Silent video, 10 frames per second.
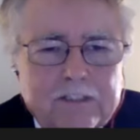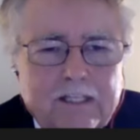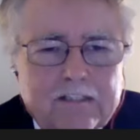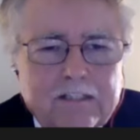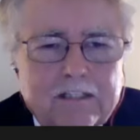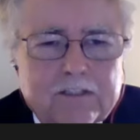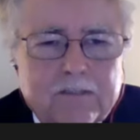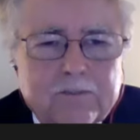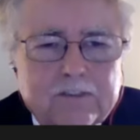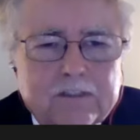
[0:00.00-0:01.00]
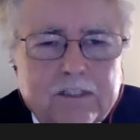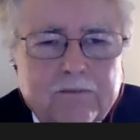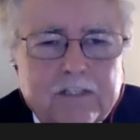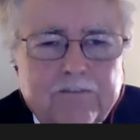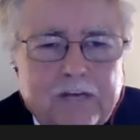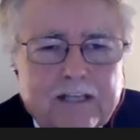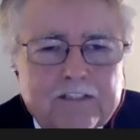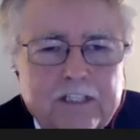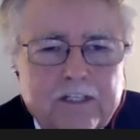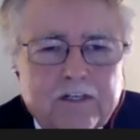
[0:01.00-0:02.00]
And I think some of the
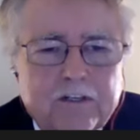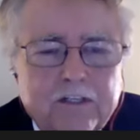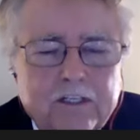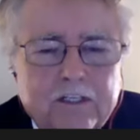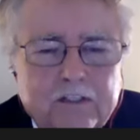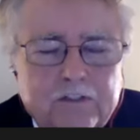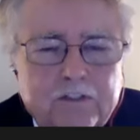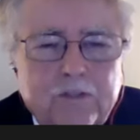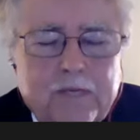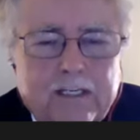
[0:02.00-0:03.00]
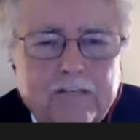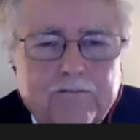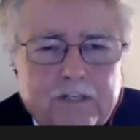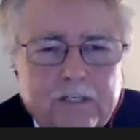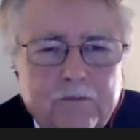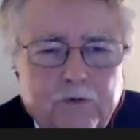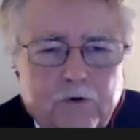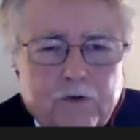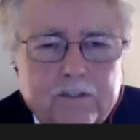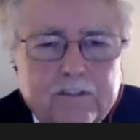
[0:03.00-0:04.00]
facts here do make it very
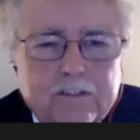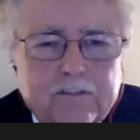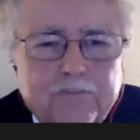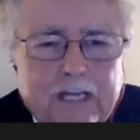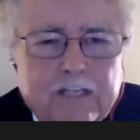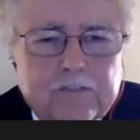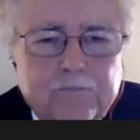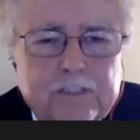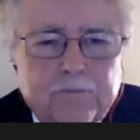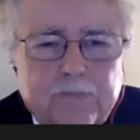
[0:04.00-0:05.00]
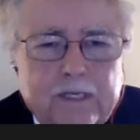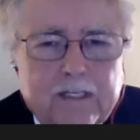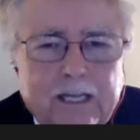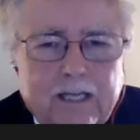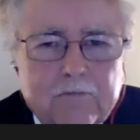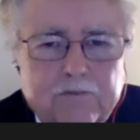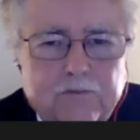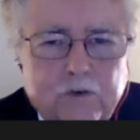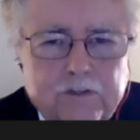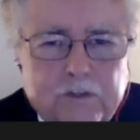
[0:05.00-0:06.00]
important that the facts be spelled out
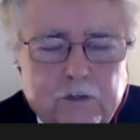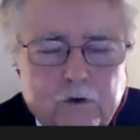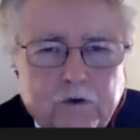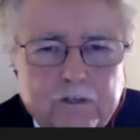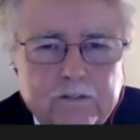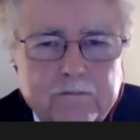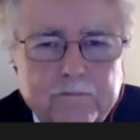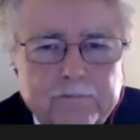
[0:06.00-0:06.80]
before the court.